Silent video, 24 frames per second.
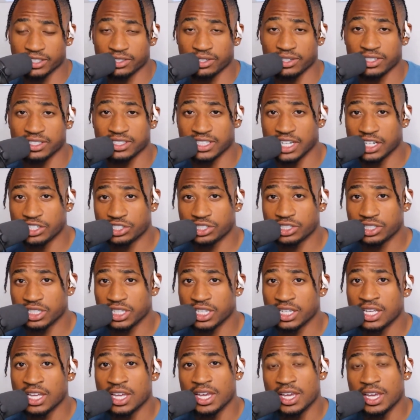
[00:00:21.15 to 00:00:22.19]
So
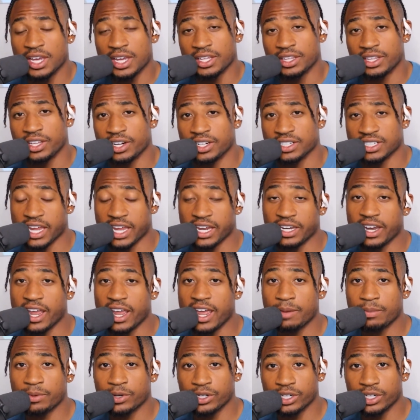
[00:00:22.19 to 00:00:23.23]
essentially, there's a
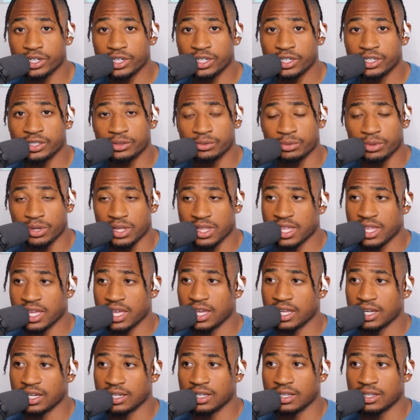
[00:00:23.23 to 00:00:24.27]
neighborhood
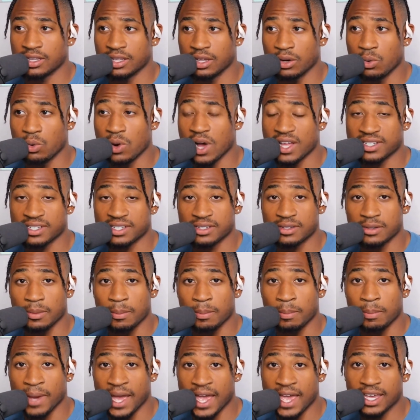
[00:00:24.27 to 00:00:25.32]
within the West
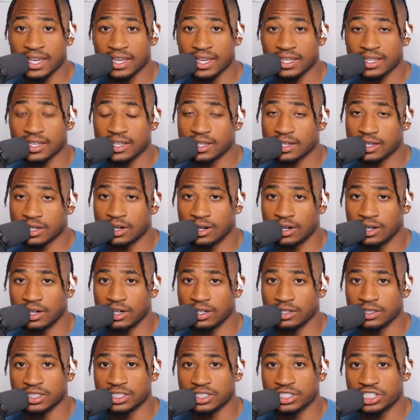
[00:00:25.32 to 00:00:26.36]
Bank
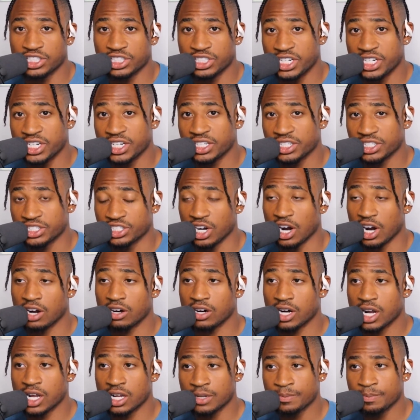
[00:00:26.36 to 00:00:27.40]
called Sheikh
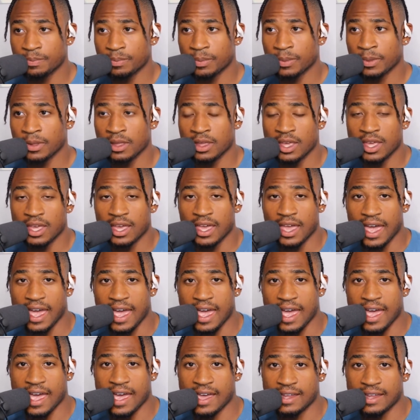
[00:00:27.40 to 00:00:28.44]
Jarrah,
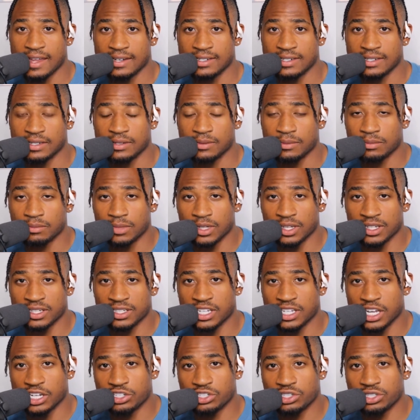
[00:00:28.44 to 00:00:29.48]
and
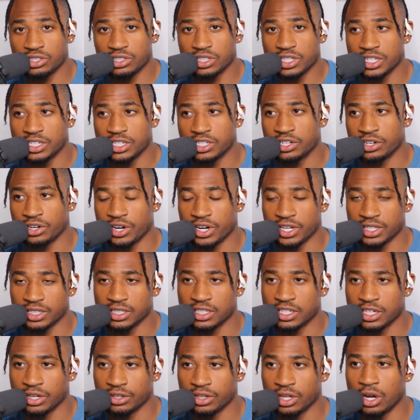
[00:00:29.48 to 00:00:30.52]
essentially
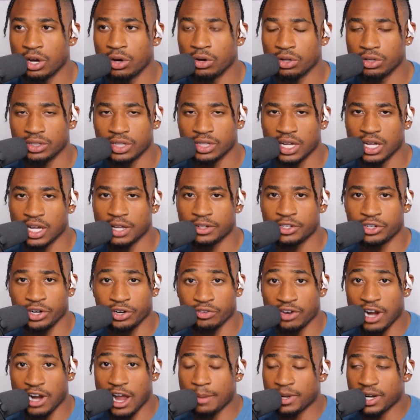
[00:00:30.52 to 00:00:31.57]
during you know the whole uh,
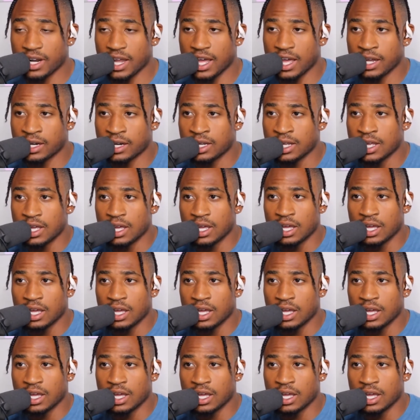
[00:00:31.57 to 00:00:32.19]
during Ramadan